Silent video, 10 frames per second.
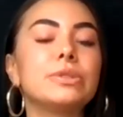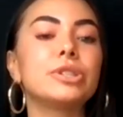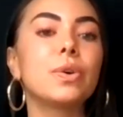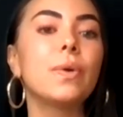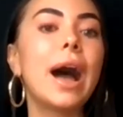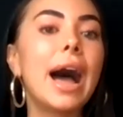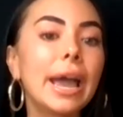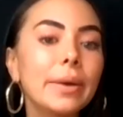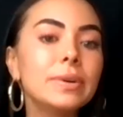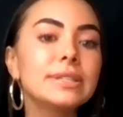So
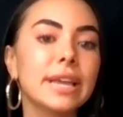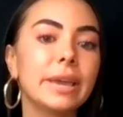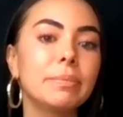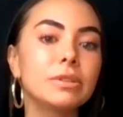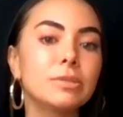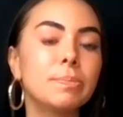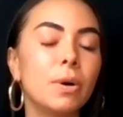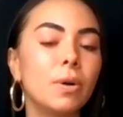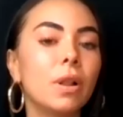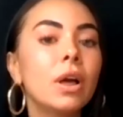I was able to
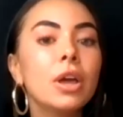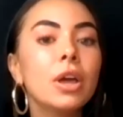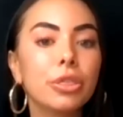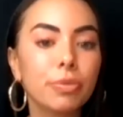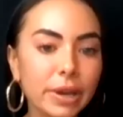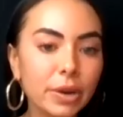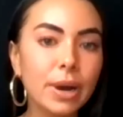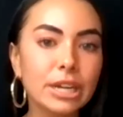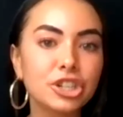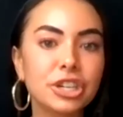pull three
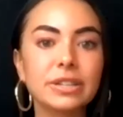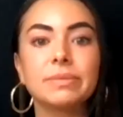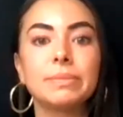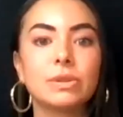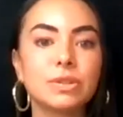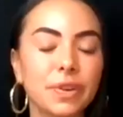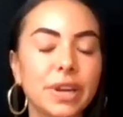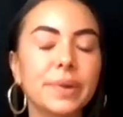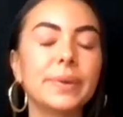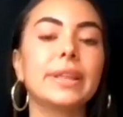questions, the most
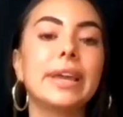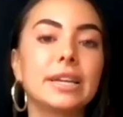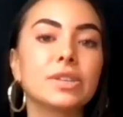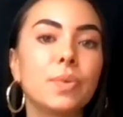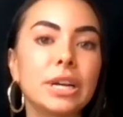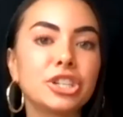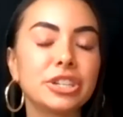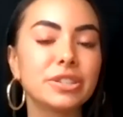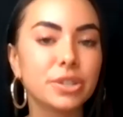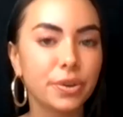frequently asked questions.